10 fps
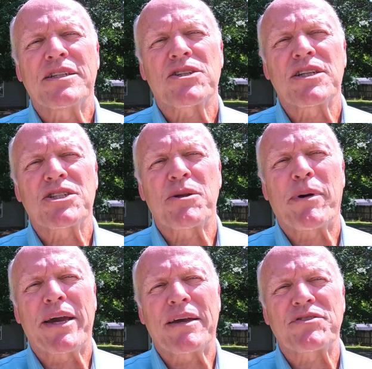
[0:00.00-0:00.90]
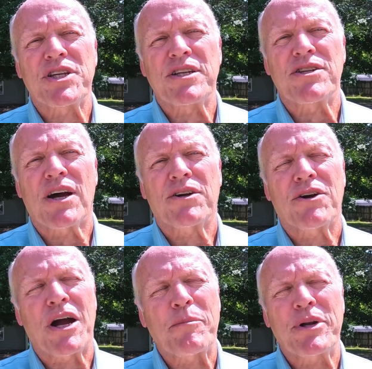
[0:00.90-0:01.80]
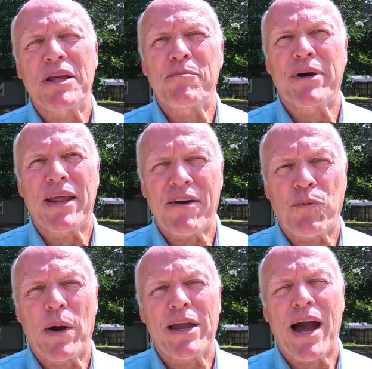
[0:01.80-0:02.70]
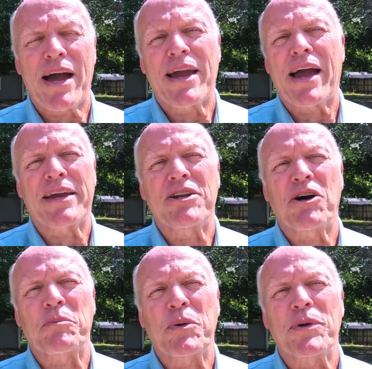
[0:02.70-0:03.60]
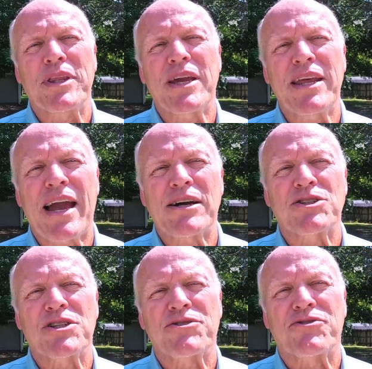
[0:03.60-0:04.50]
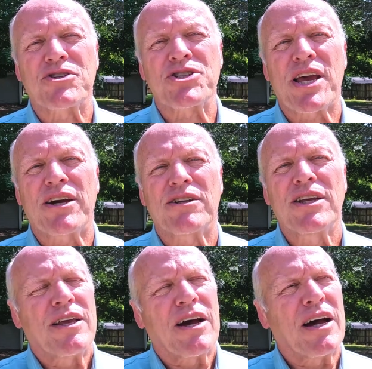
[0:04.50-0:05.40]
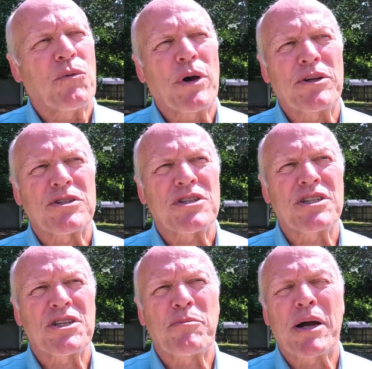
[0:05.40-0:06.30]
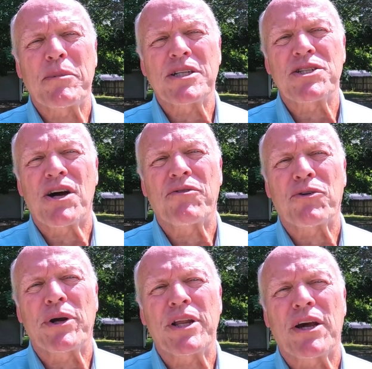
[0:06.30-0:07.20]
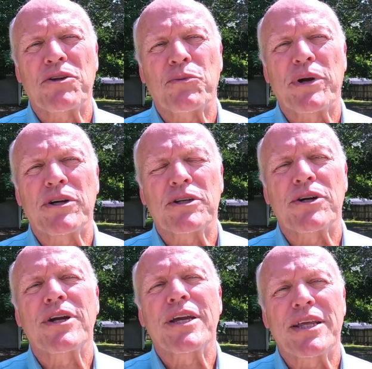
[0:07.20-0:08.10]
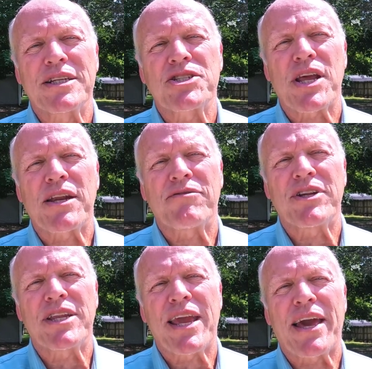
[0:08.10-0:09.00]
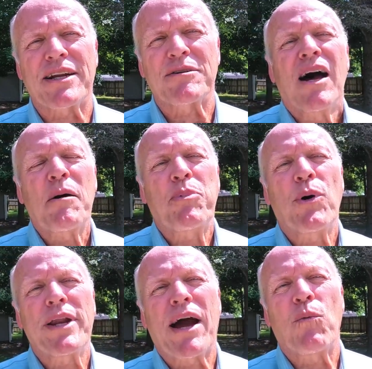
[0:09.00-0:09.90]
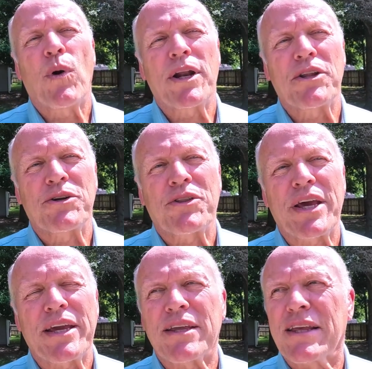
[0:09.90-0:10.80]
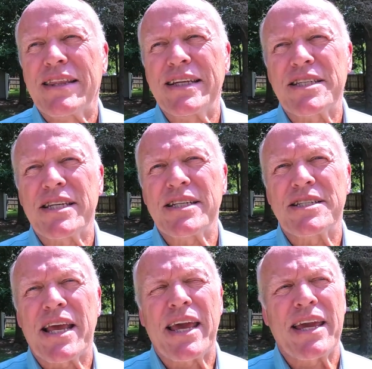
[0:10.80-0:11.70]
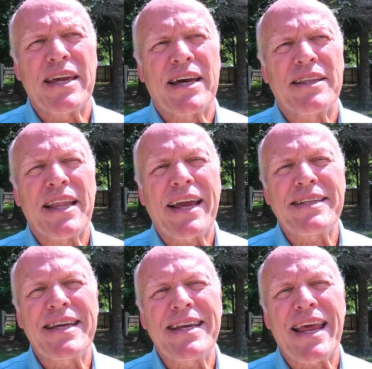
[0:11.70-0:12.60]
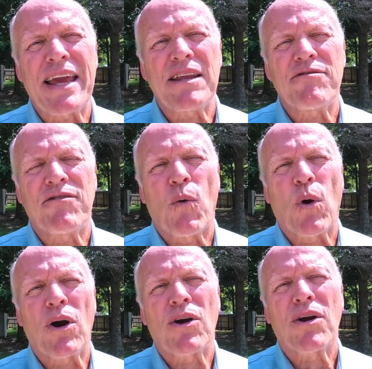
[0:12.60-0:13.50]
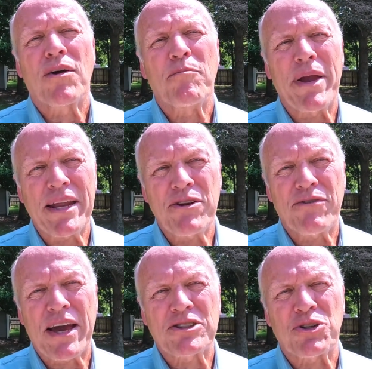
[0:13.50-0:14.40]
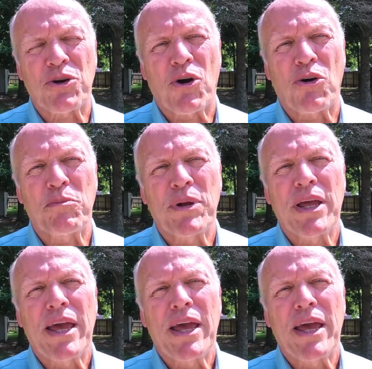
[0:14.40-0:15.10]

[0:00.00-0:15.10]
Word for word: It's listed by F C Tucker Company, but F Y I, I can help you with any house that's for sale, uh, whether it's listed by myself or any other realtor in the state of Indiana. I'll point out one other thing. This is a uh, nineteen eighty-four manufactured home,